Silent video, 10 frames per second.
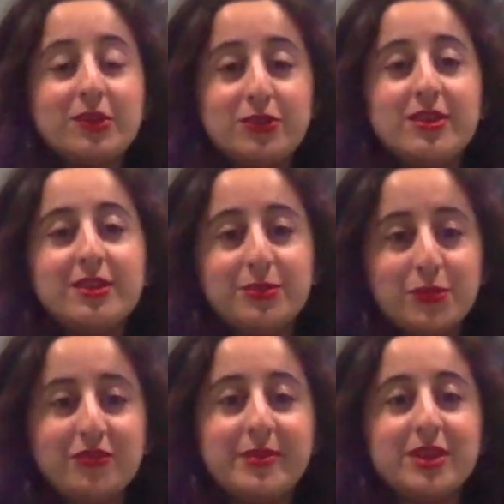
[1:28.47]
due to the
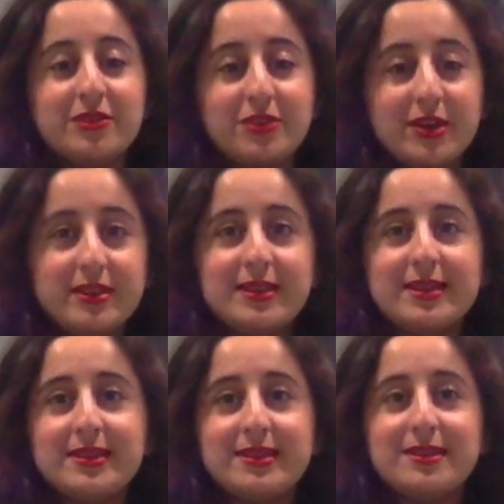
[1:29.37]
movement of
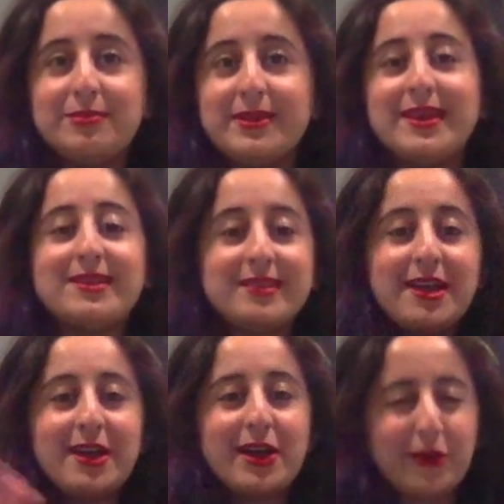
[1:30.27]
continental plates
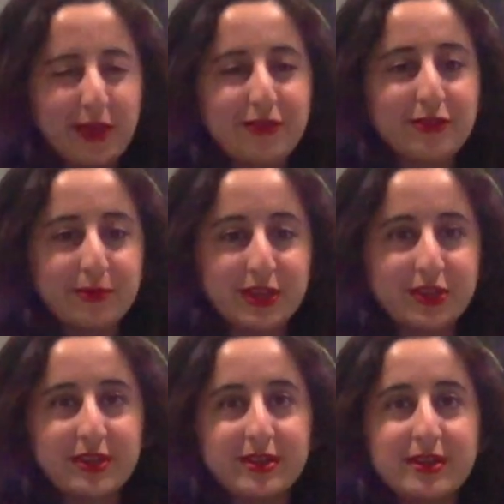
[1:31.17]
away from
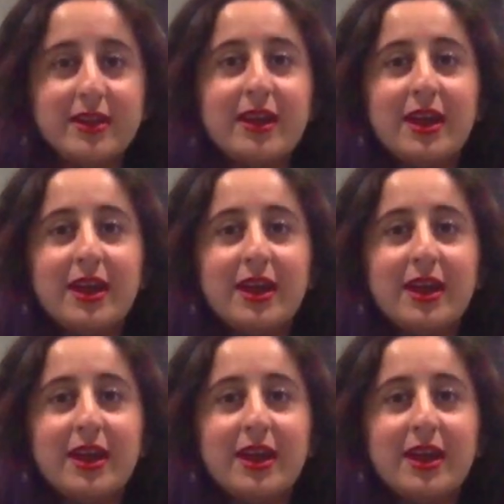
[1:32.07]
each other.